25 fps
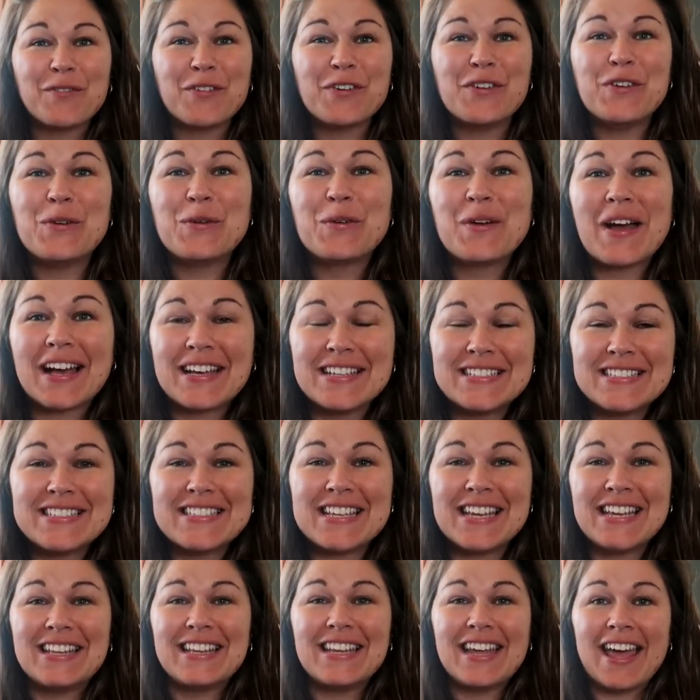for you guys
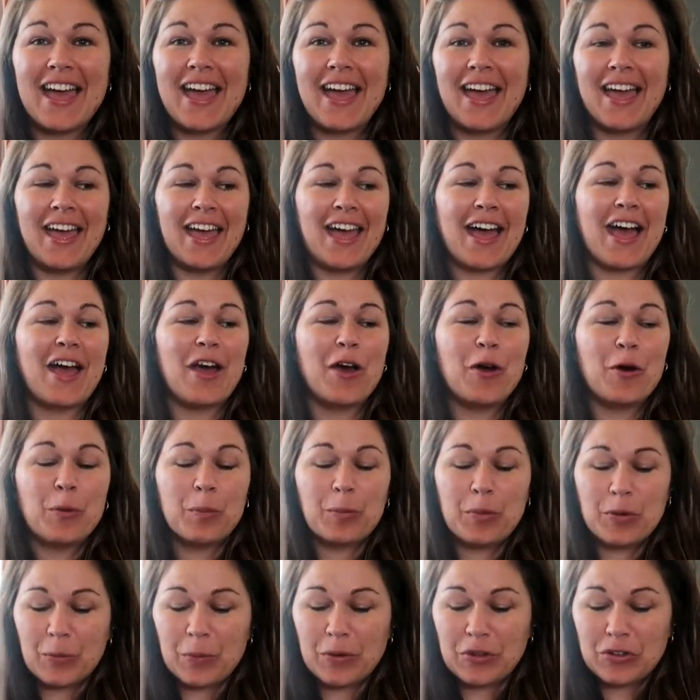today. I
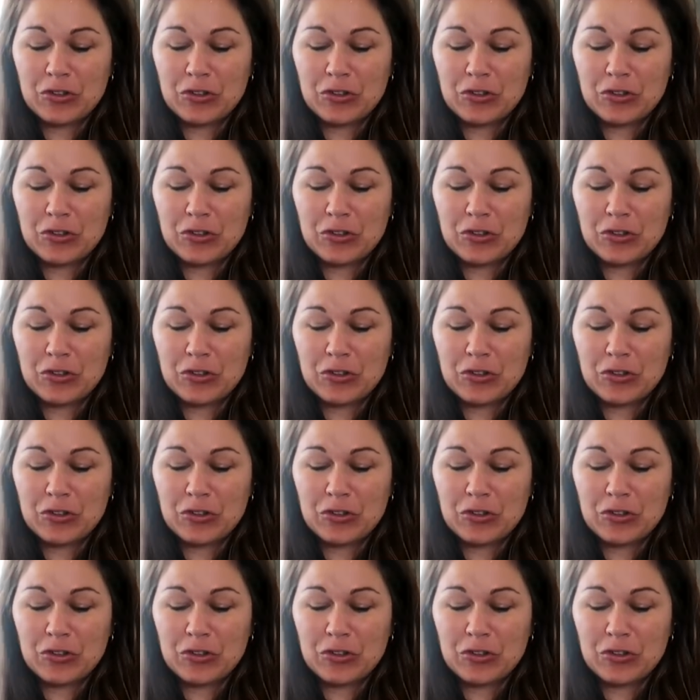hope you